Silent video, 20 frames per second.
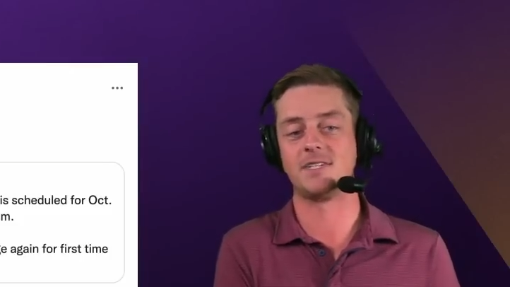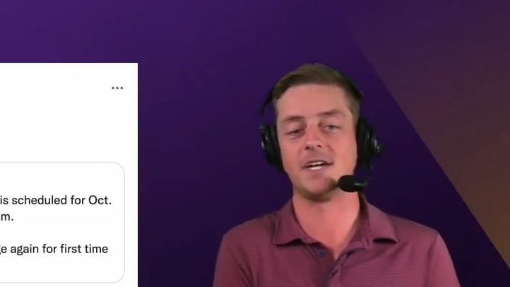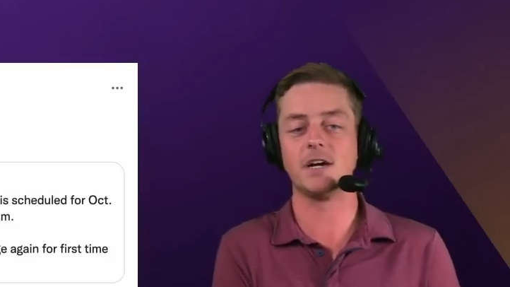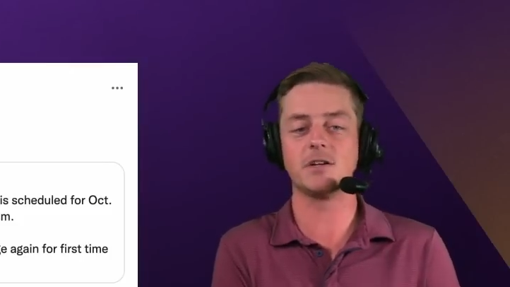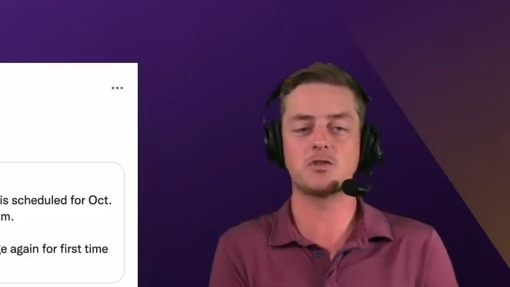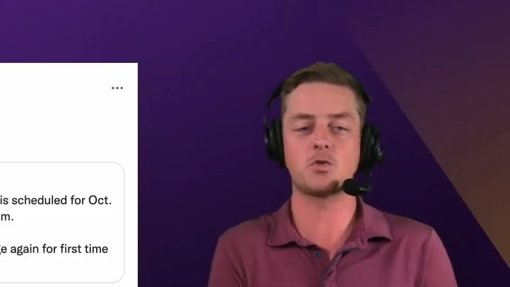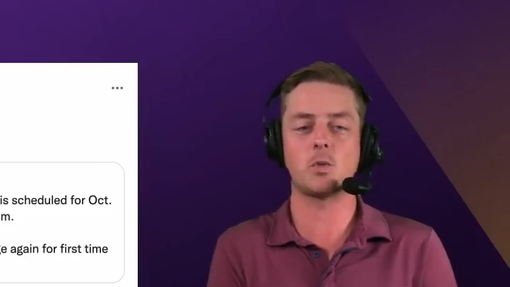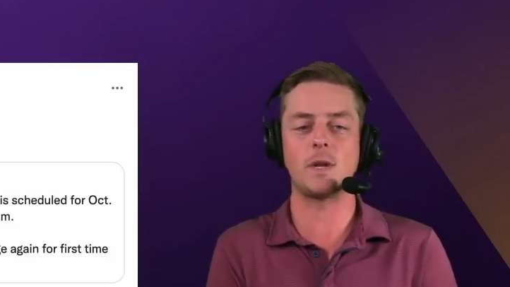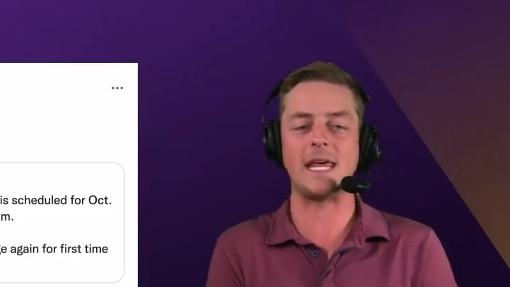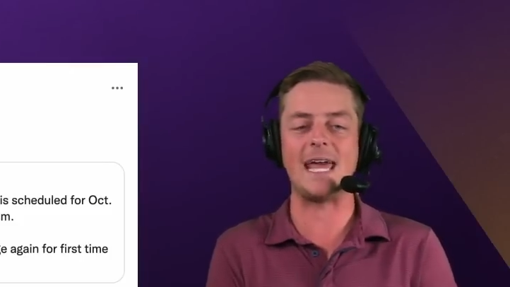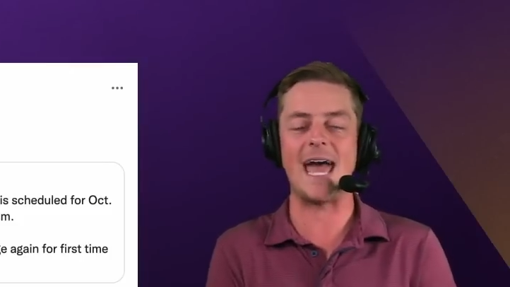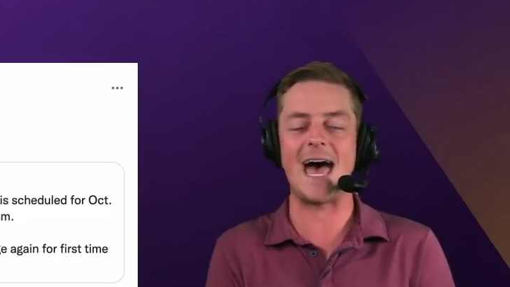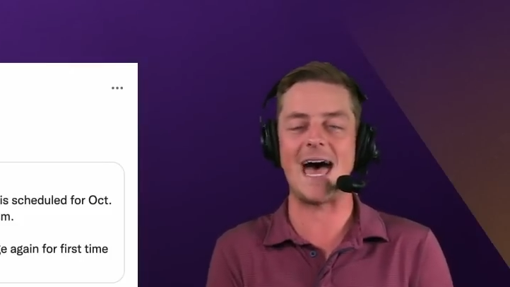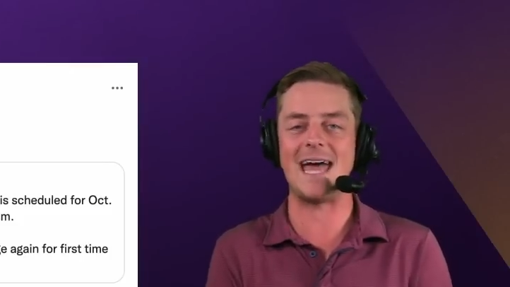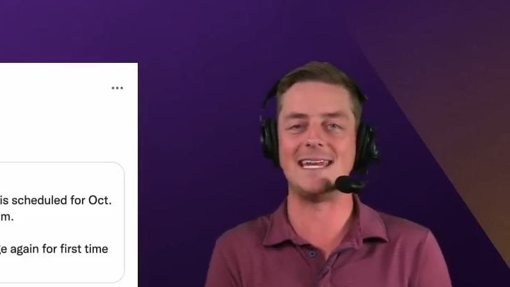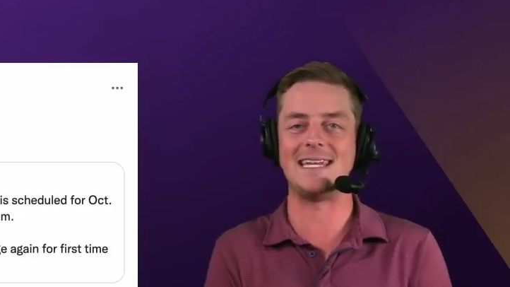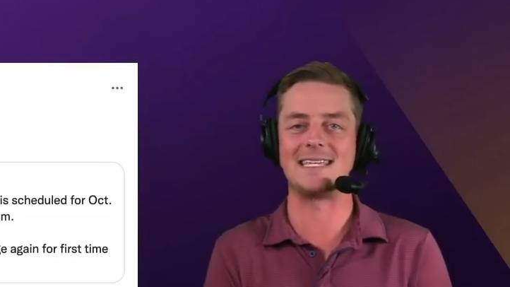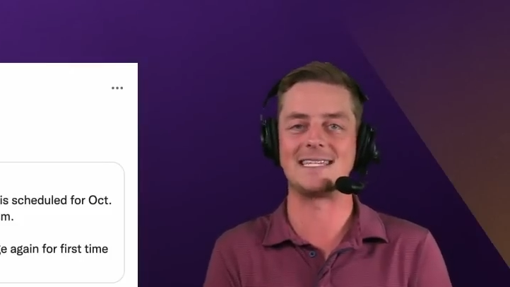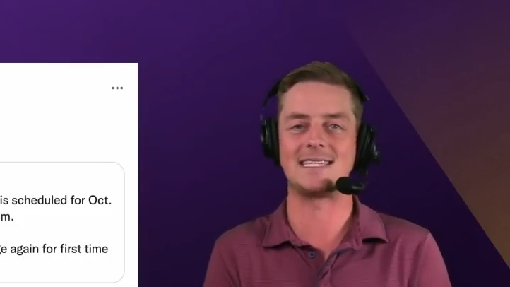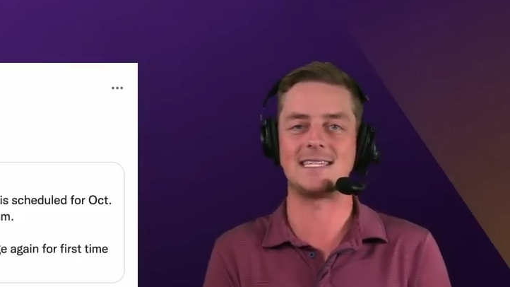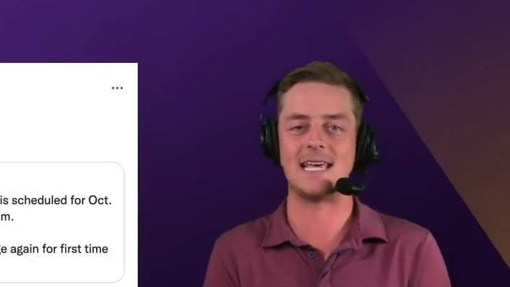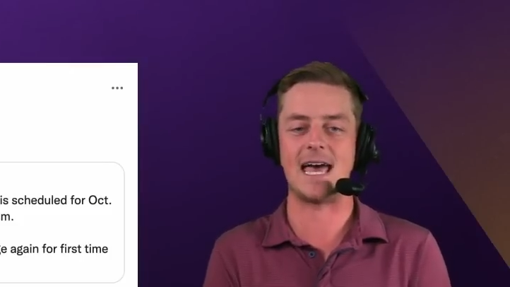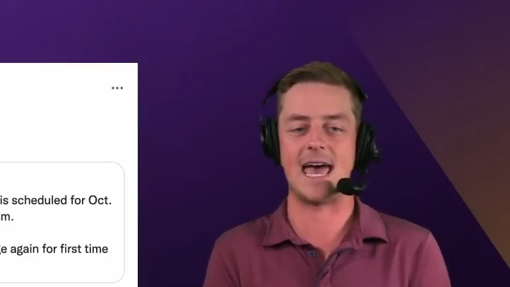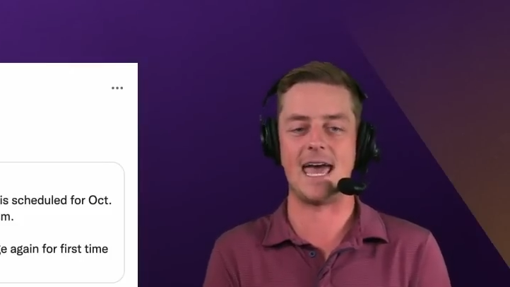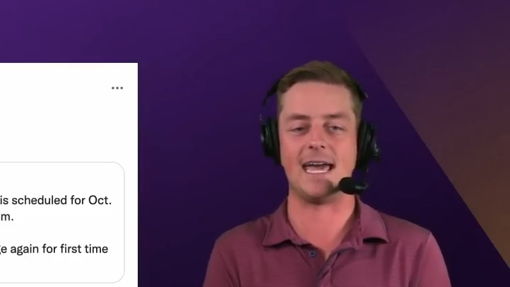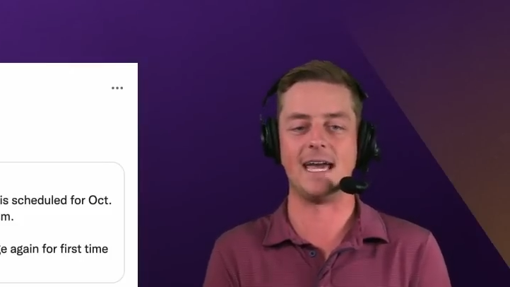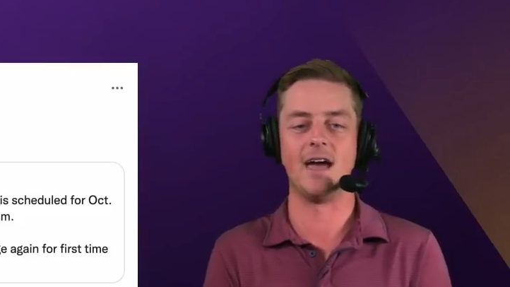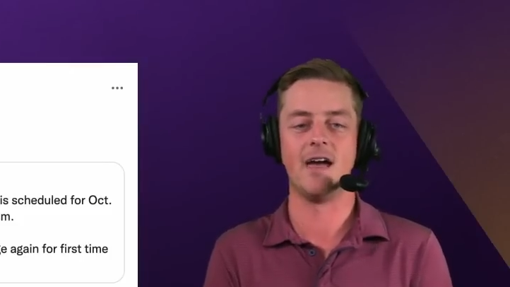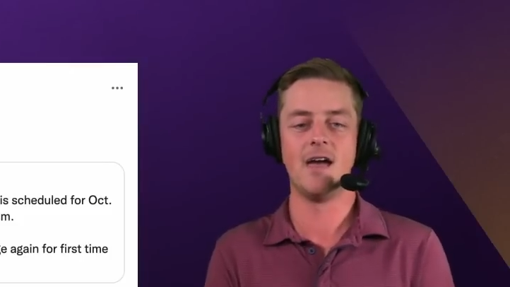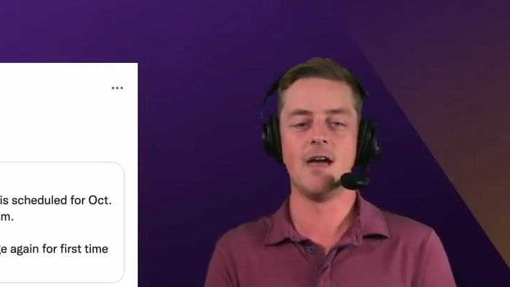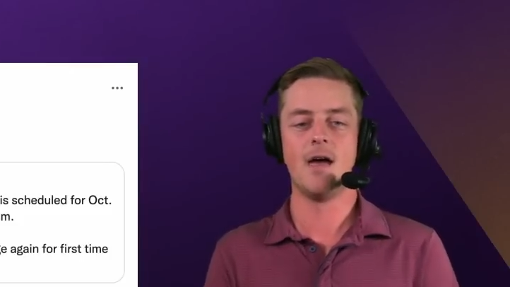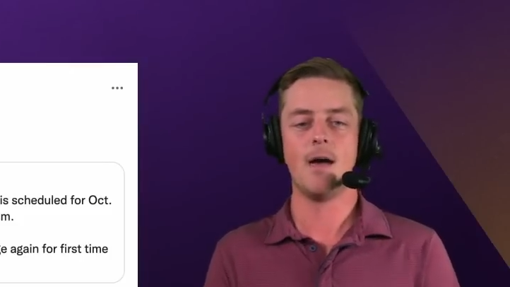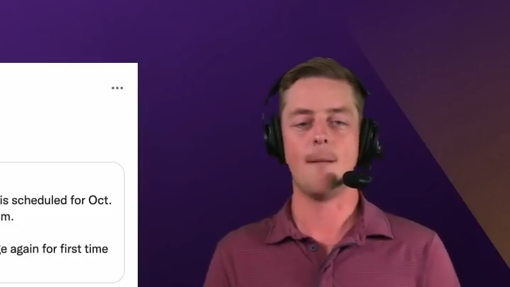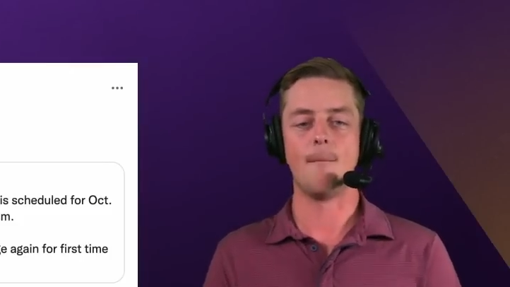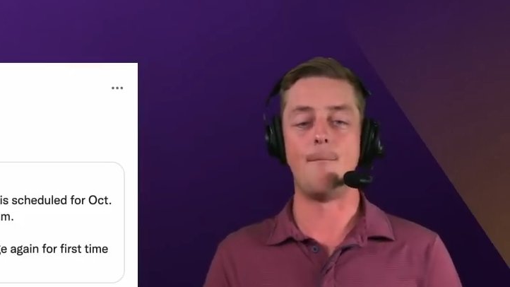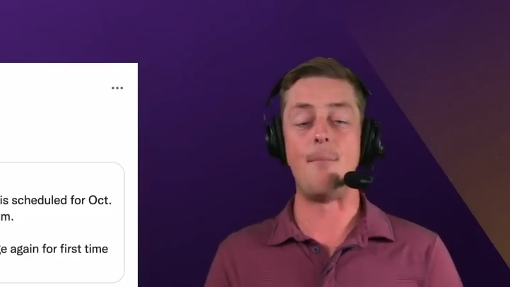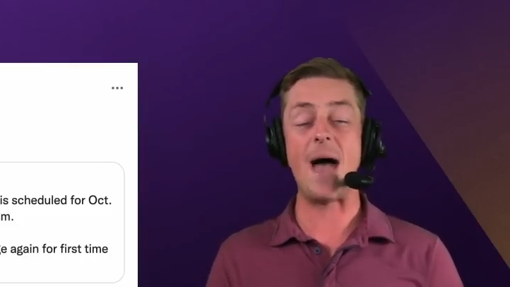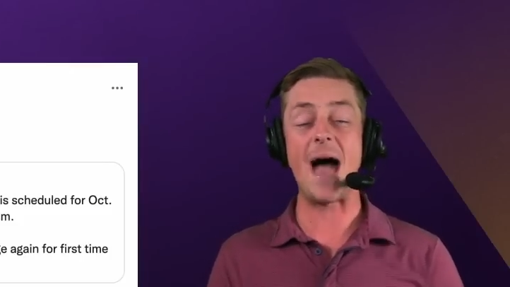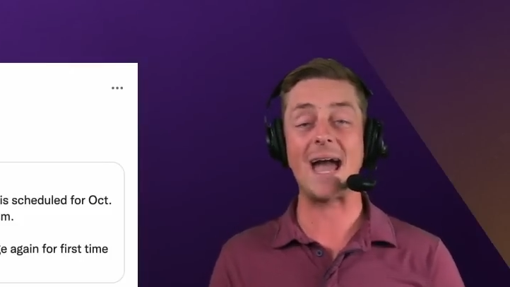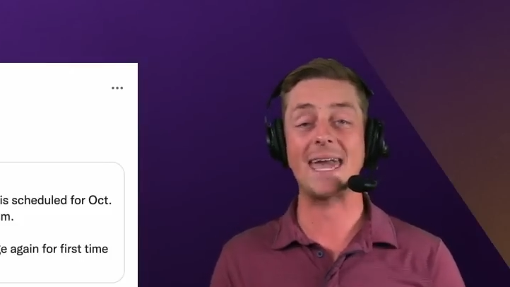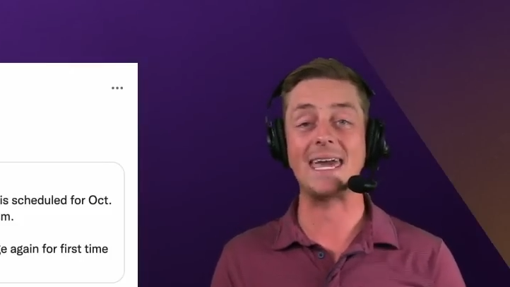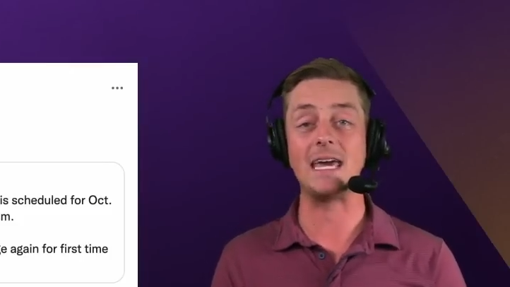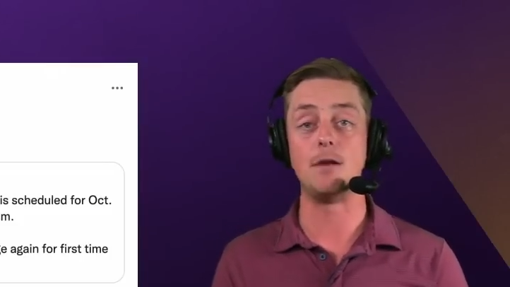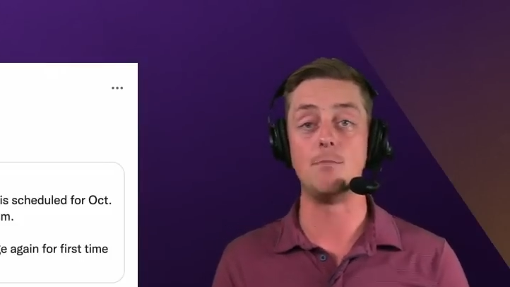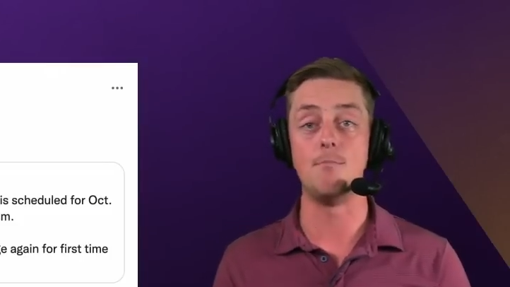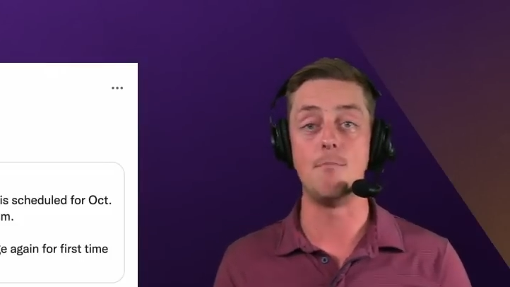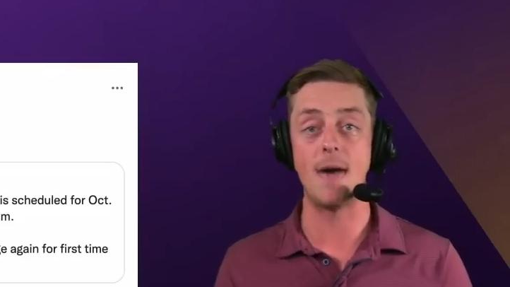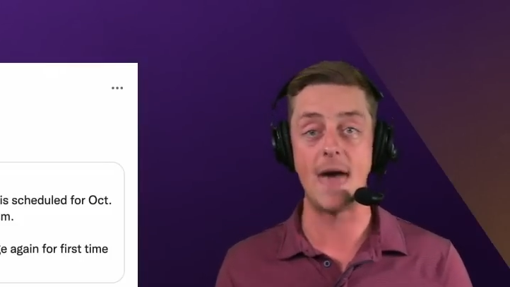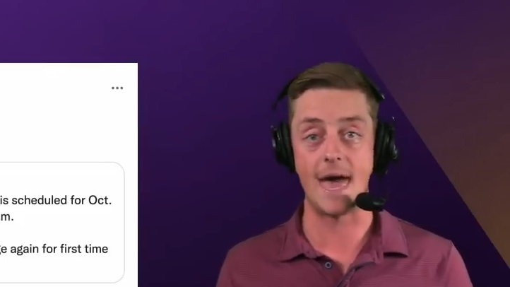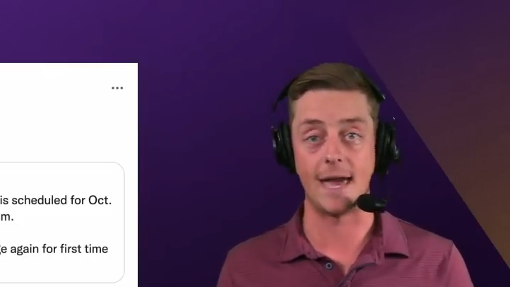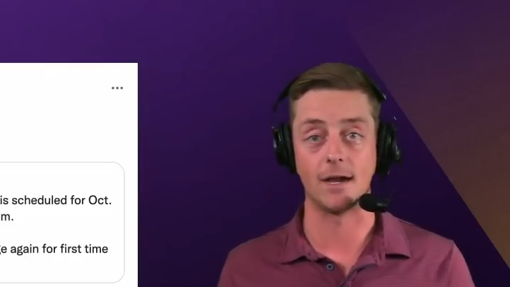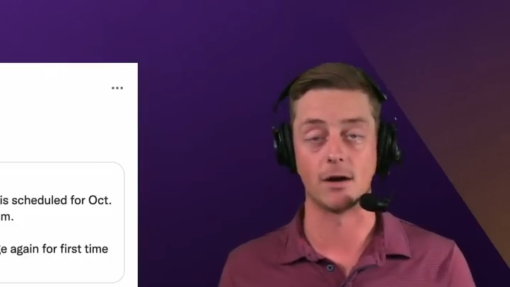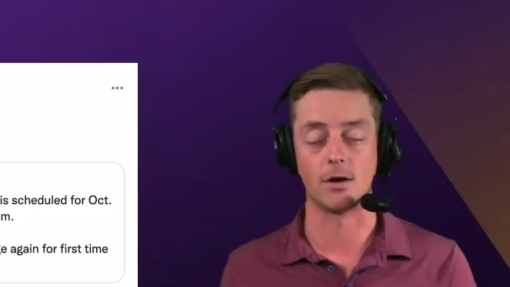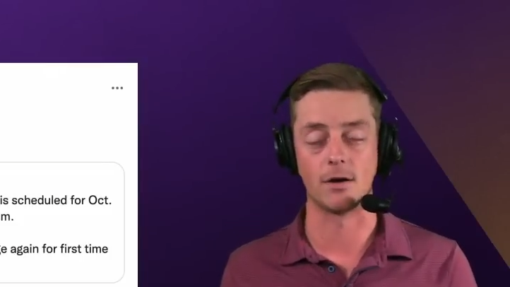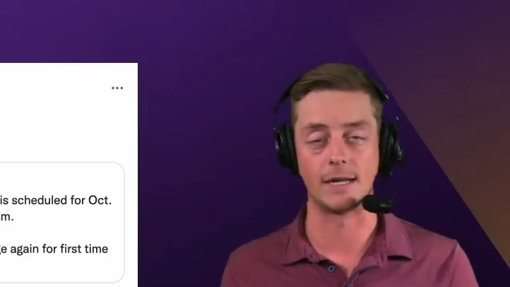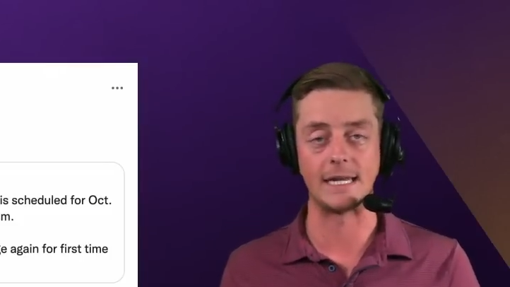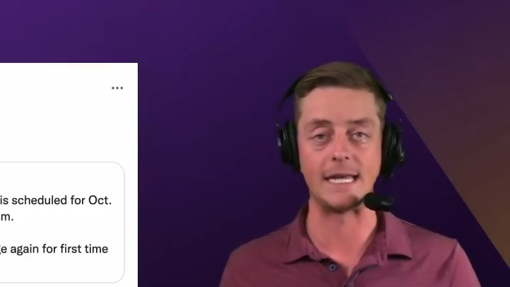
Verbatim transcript: Here's what he had to say back in May on